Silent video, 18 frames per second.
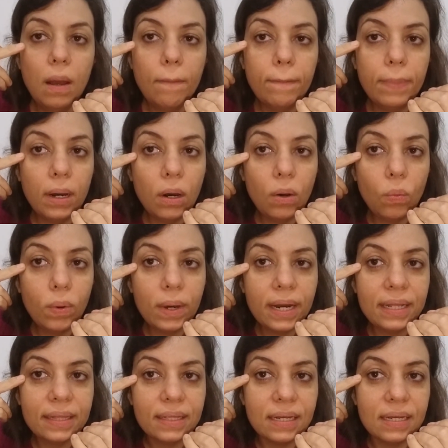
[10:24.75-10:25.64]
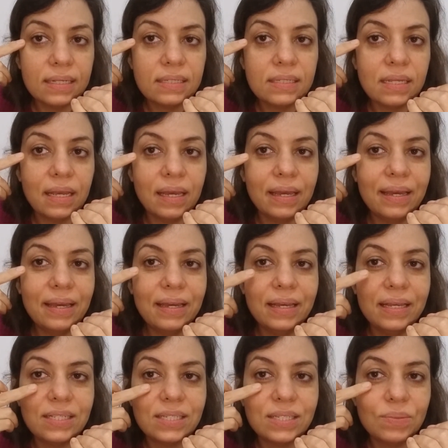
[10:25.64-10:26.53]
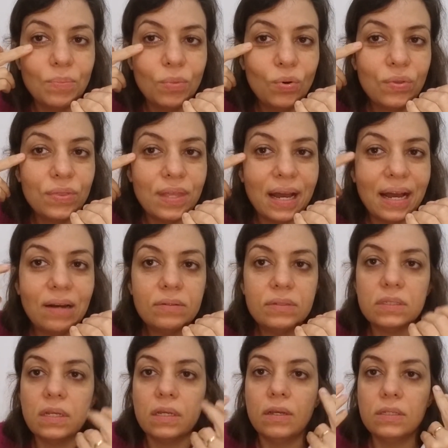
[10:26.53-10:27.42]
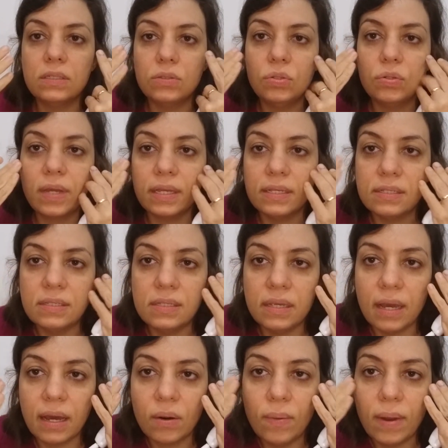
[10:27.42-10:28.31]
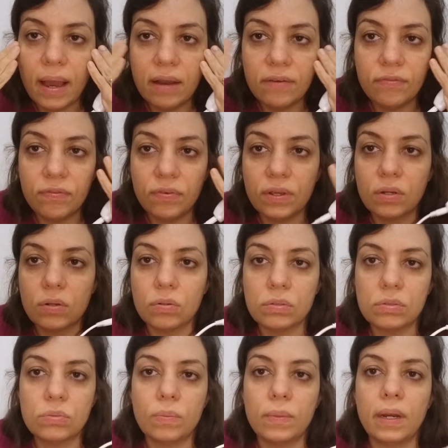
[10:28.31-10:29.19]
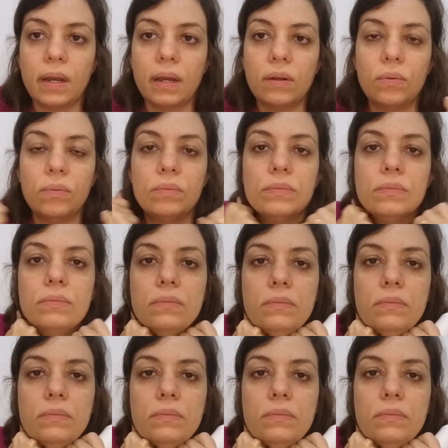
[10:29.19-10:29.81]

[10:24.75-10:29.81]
But what it does, it is smooth out. As you can see, I don't have wrinkles when I don't,